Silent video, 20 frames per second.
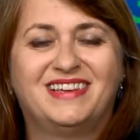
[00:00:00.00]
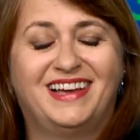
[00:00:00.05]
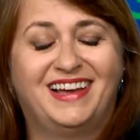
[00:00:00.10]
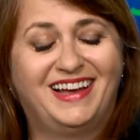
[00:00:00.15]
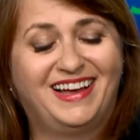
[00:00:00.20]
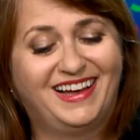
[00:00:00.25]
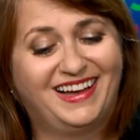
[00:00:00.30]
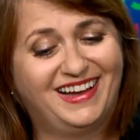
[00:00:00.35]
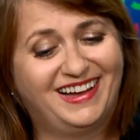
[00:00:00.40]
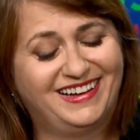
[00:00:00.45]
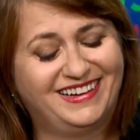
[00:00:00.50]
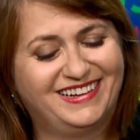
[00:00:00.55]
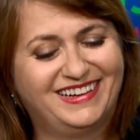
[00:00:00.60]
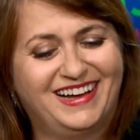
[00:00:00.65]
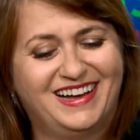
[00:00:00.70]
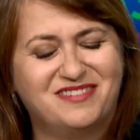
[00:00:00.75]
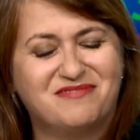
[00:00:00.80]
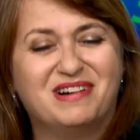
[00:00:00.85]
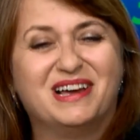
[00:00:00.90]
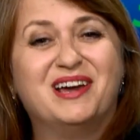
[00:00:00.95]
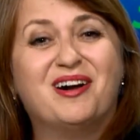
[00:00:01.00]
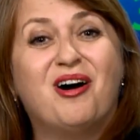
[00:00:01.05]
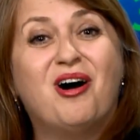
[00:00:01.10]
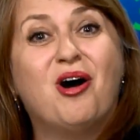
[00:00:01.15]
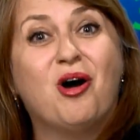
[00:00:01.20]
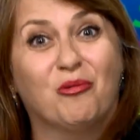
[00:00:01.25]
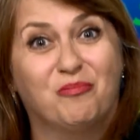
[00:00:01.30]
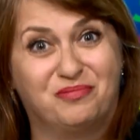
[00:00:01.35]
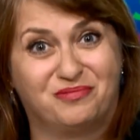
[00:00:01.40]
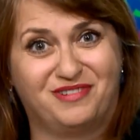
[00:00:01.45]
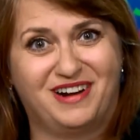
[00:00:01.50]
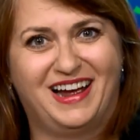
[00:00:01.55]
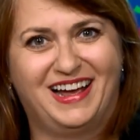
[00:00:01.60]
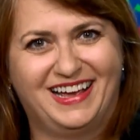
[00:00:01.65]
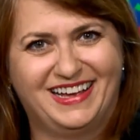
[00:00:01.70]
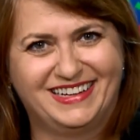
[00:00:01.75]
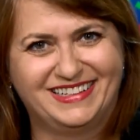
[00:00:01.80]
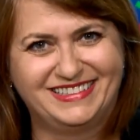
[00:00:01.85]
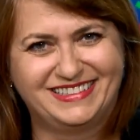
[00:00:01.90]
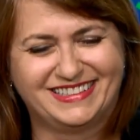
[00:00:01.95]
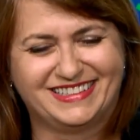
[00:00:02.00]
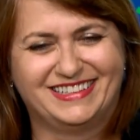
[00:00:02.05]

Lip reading: Yeah, we hope, right?